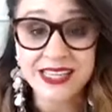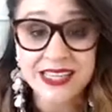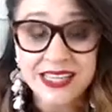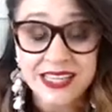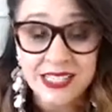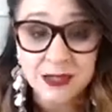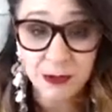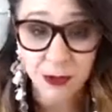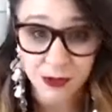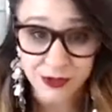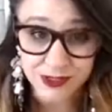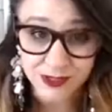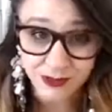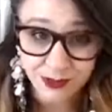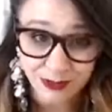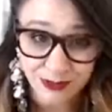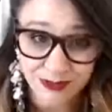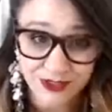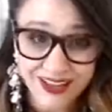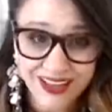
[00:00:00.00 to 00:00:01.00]
It is
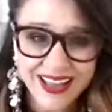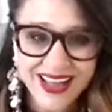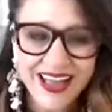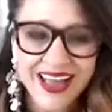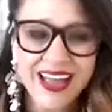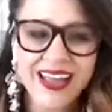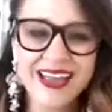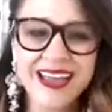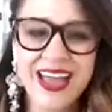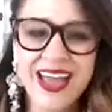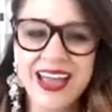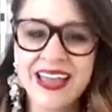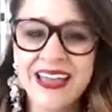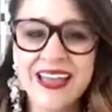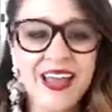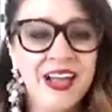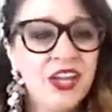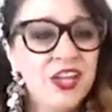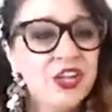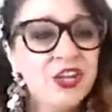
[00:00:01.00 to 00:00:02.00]
possible,
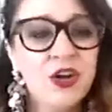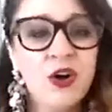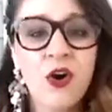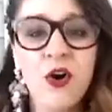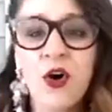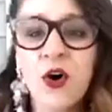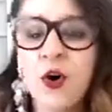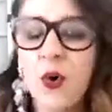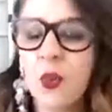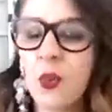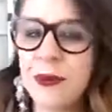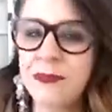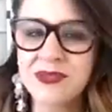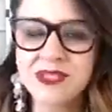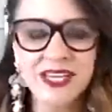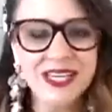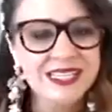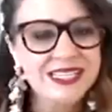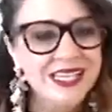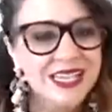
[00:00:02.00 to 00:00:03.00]
okay? Your
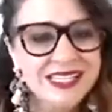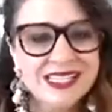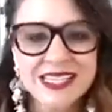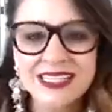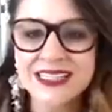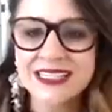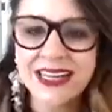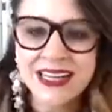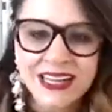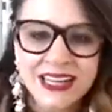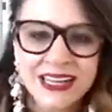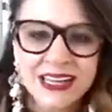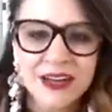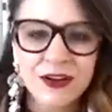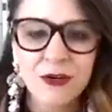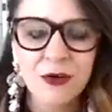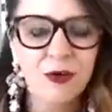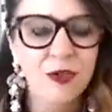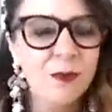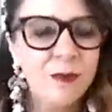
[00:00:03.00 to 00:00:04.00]
website doesn't
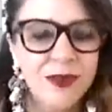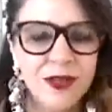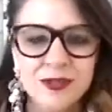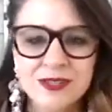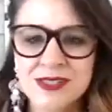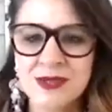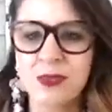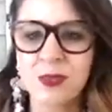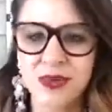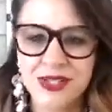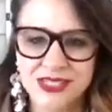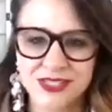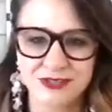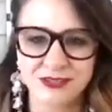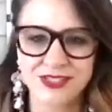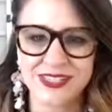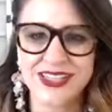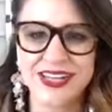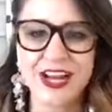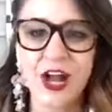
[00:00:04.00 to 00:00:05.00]
need all the bells and
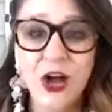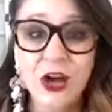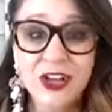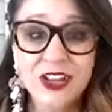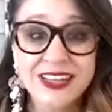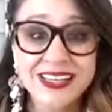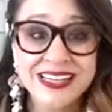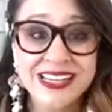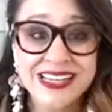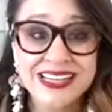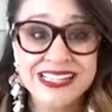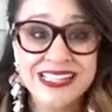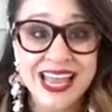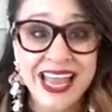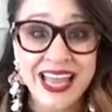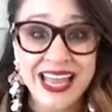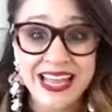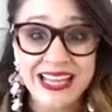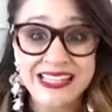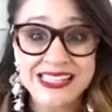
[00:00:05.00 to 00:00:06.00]
whistles. It only needs
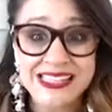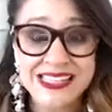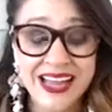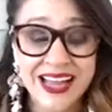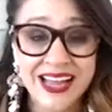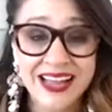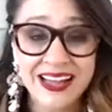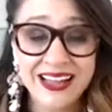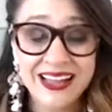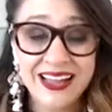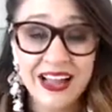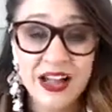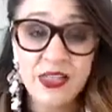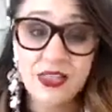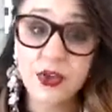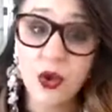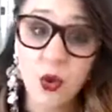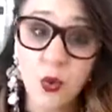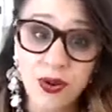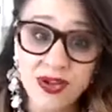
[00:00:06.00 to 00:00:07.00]
to answer
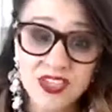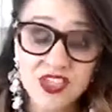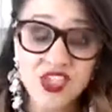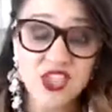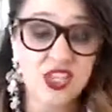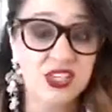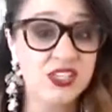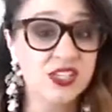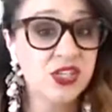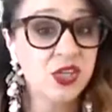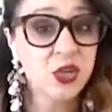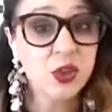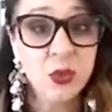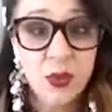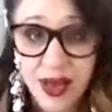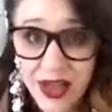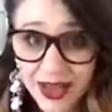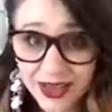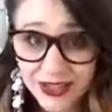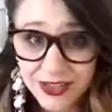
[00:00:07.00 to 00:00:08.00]
the questions.
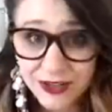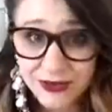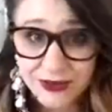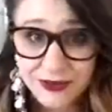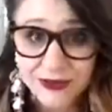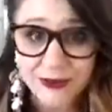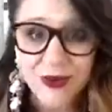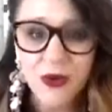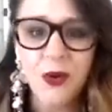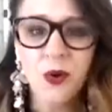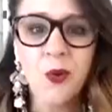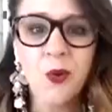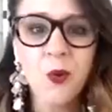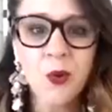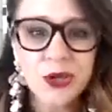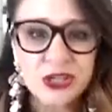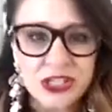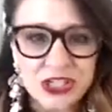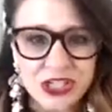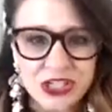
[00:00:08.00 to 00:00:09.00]
Who are you?
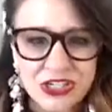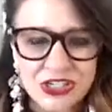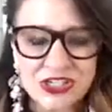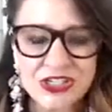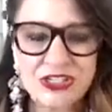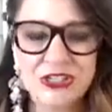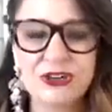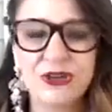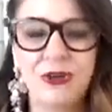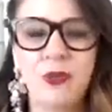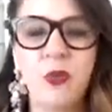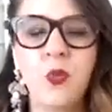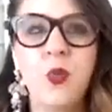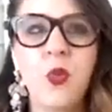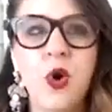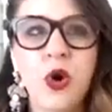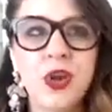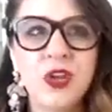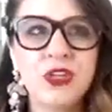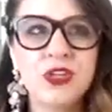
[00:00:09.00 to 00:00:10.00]
What do you do?
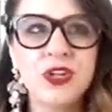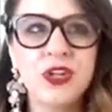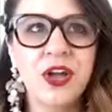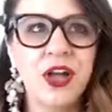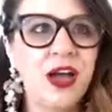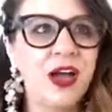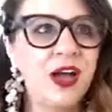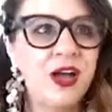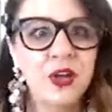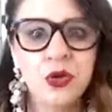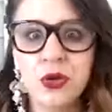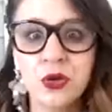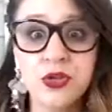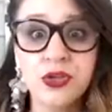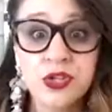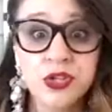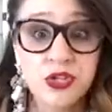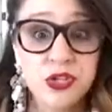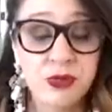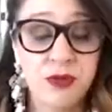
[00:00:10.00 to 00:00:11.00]
Who
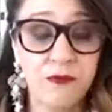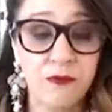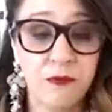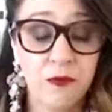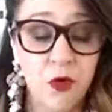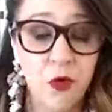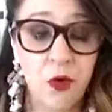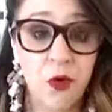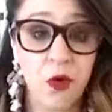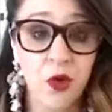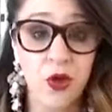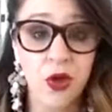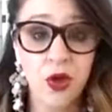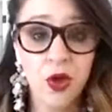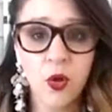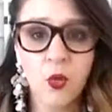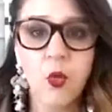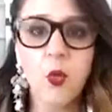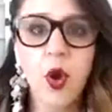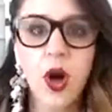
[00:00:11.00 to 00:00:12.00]
do you do it for?
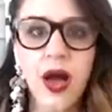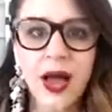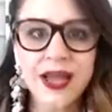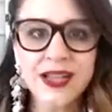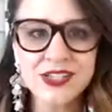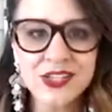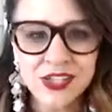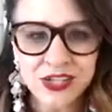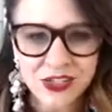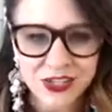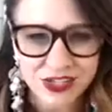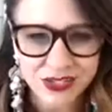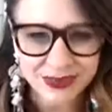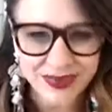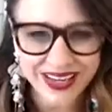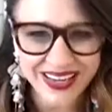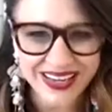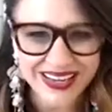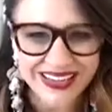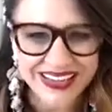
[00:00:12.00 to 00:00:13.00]
Why do you
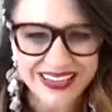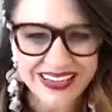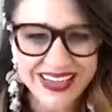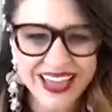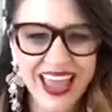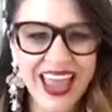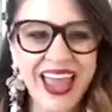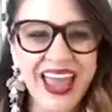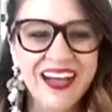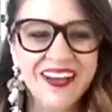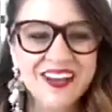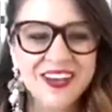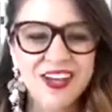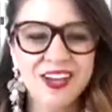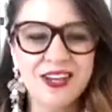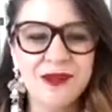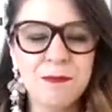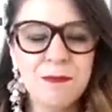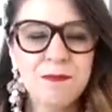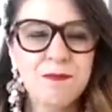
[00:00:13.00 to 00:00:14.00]
do it? How
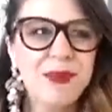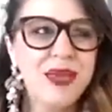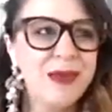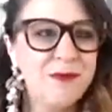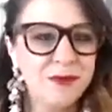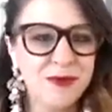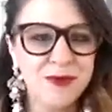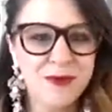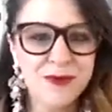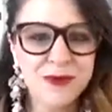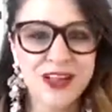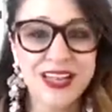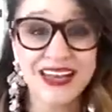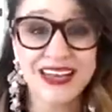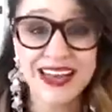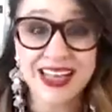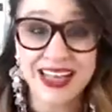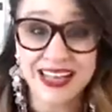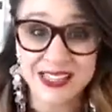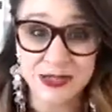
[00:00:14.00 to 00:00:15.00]
can people
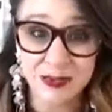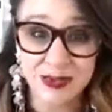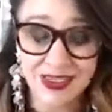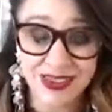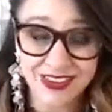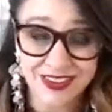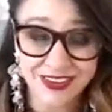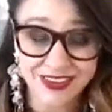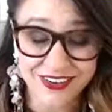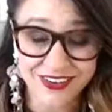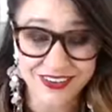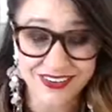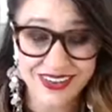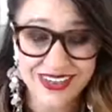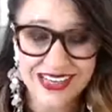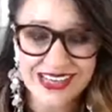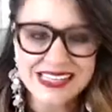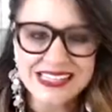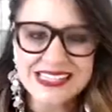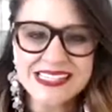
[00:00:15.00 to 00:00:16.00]
connect with you?
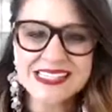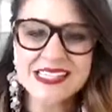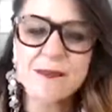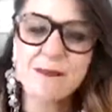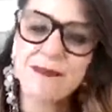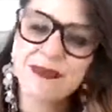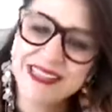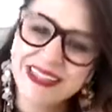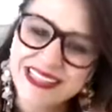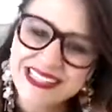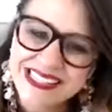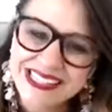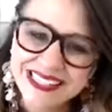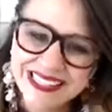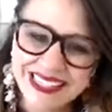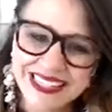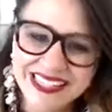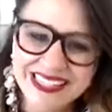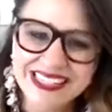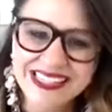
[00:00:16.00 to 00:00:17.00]

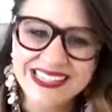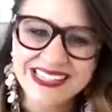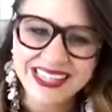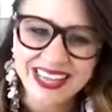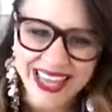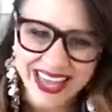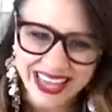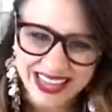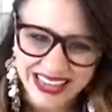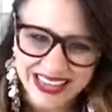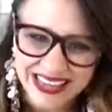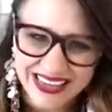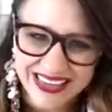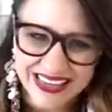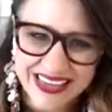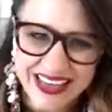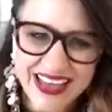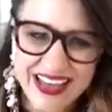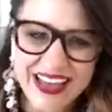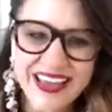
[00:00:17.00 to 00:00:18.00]
Simplicity is key,
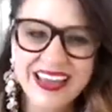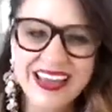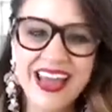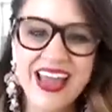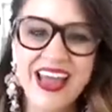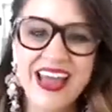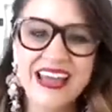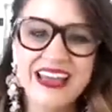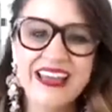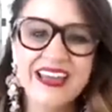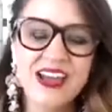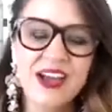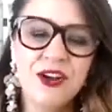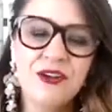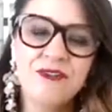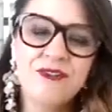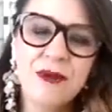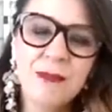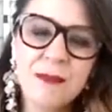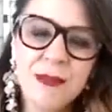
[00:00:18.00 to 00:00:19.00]
okay?
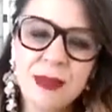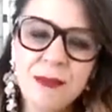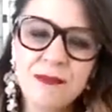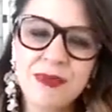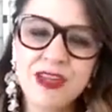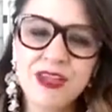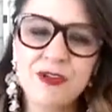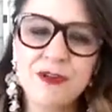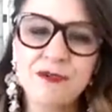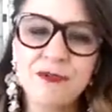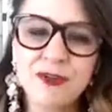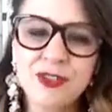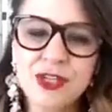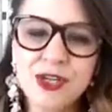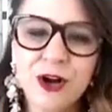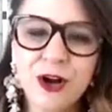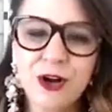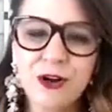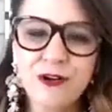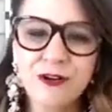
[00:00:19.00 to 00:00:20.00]
Remember, your
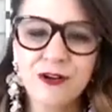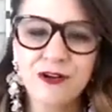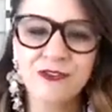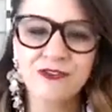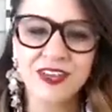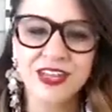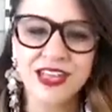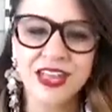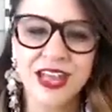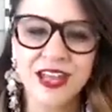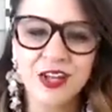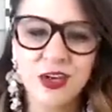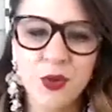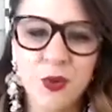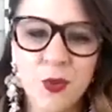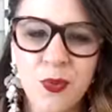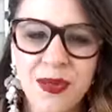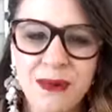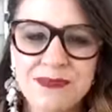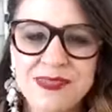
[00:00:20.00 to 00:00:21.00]
photography and
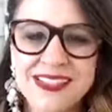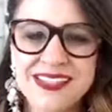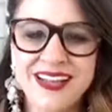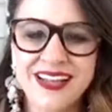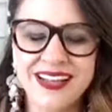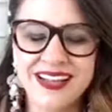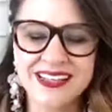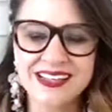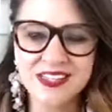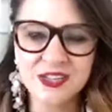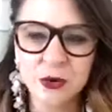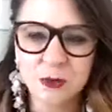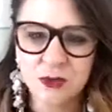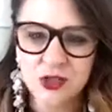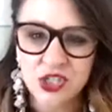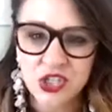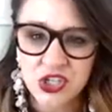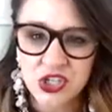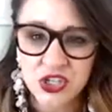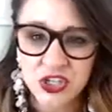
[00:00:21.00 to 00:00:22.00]
your website is an
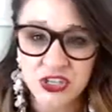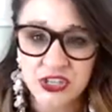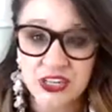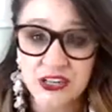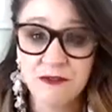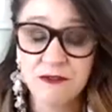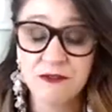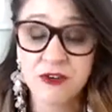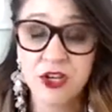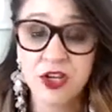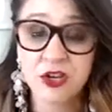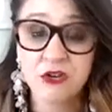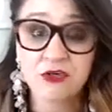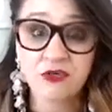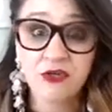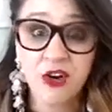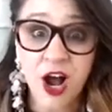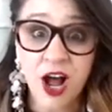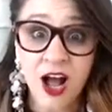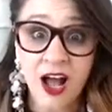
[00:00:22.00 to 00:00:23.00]
opportunity for you to
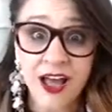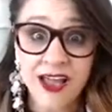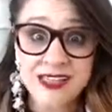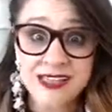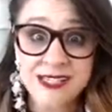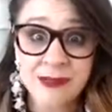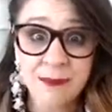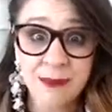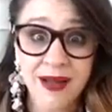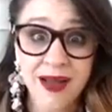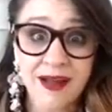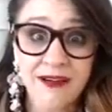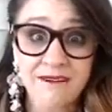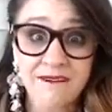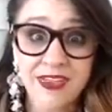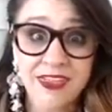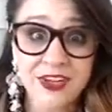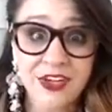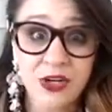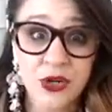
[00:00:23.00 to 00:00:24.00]
rise
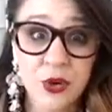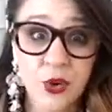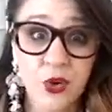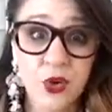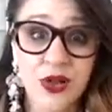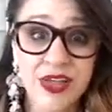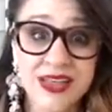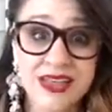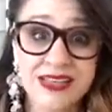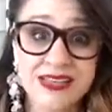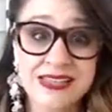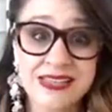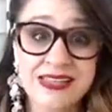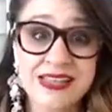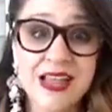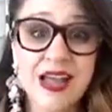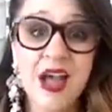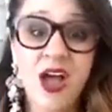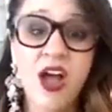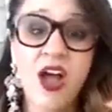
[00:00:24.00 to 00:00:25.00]
above the noise
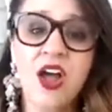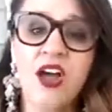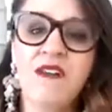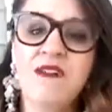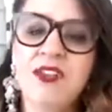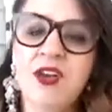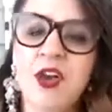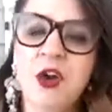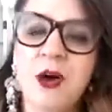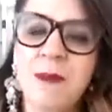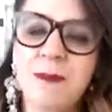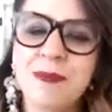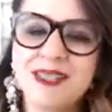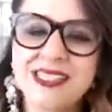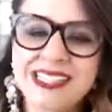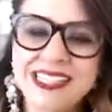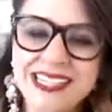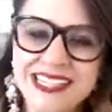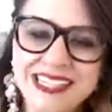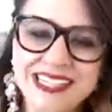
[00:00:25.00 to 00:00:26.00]
of the
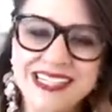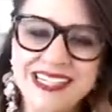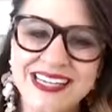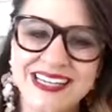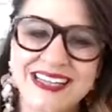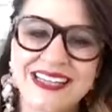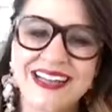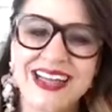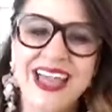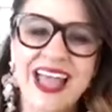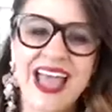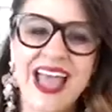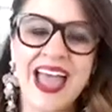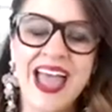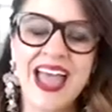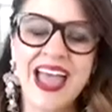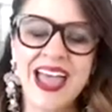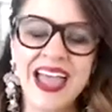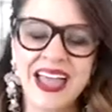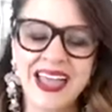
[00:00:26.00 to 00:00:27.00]
competition
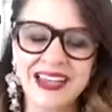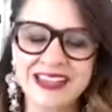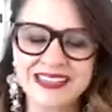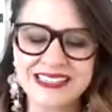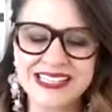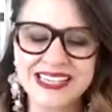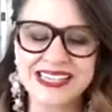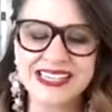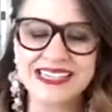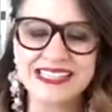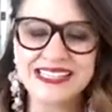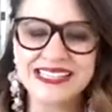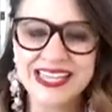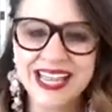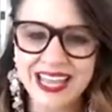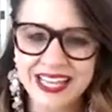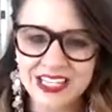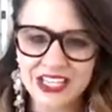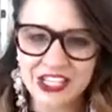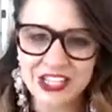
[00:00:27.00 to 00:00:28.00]
and
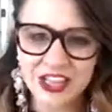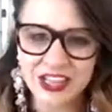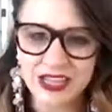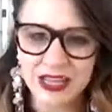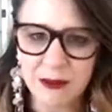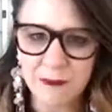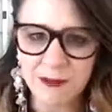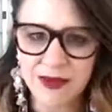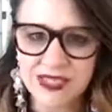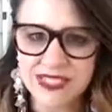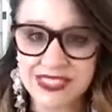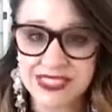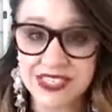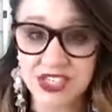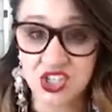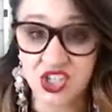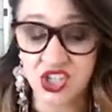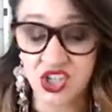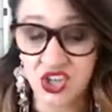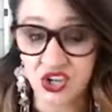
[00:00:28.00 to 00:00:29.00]
intentionally
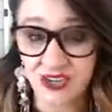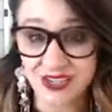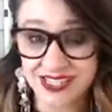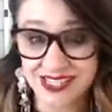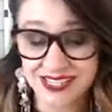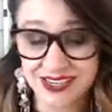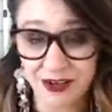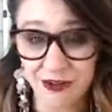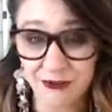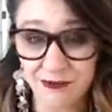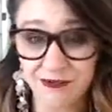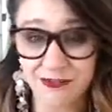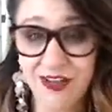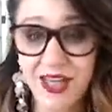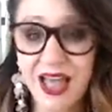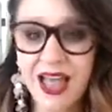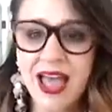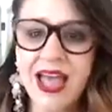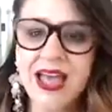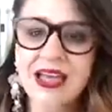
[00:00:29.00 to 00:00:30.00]
position yourself
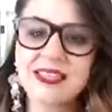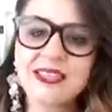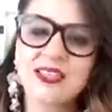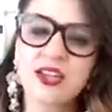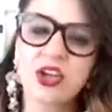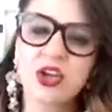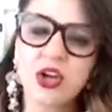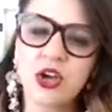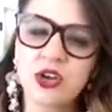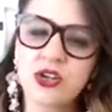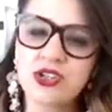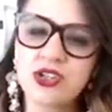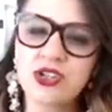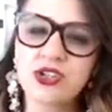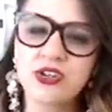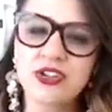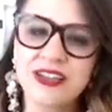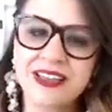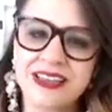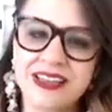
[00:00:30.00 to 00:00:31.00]
as the
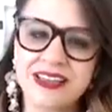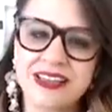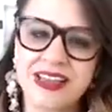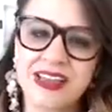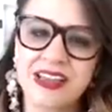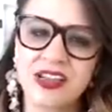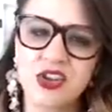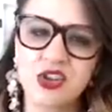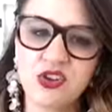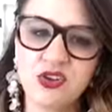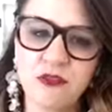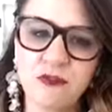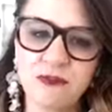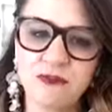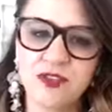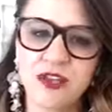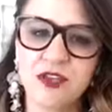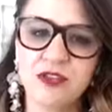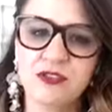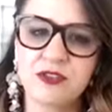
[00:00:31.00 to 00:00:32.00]
go-to leader in your
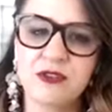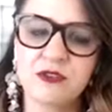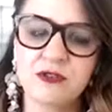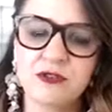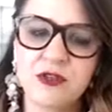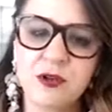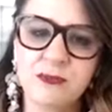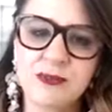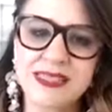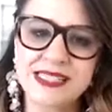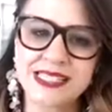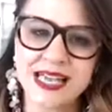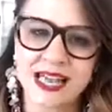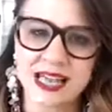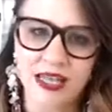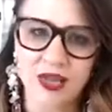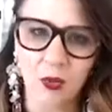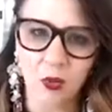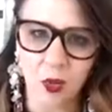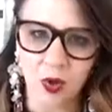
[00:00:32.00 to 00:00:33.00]
field from
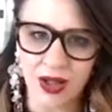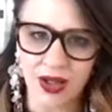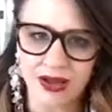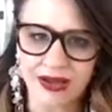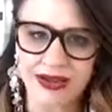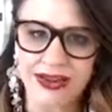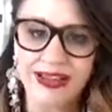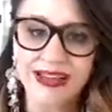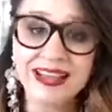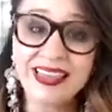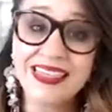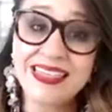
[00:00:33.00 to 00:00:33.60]
day one.